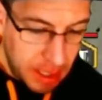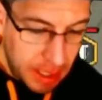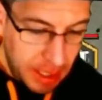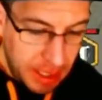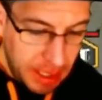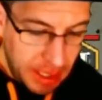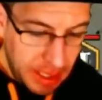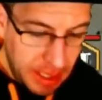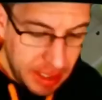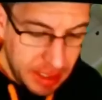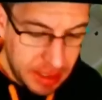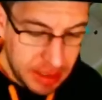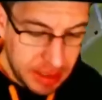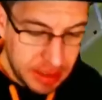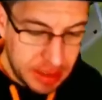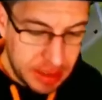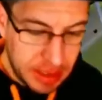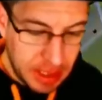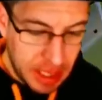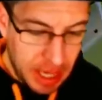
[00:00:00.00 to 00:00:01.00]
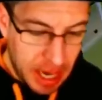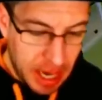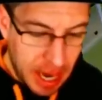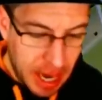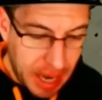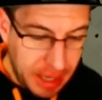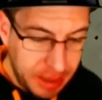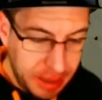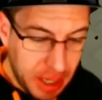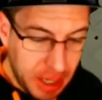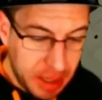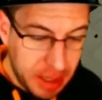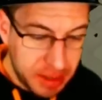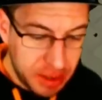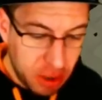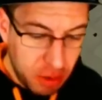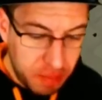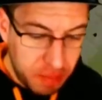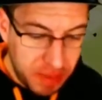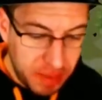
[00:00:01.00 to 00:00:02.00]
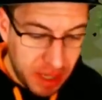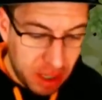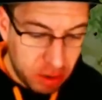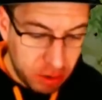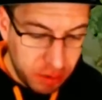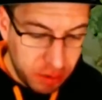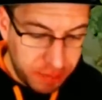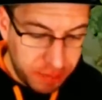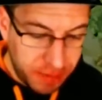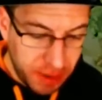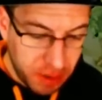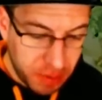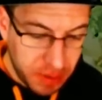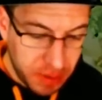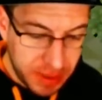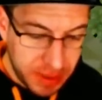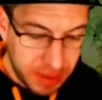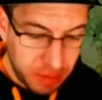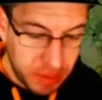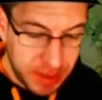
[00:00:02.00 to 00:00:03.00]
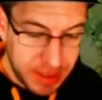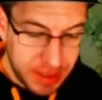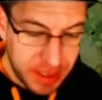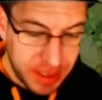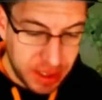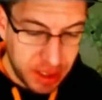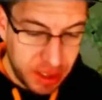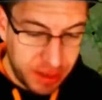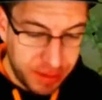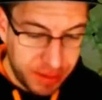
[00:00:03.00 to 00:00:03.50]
And I was hoping our Rufio was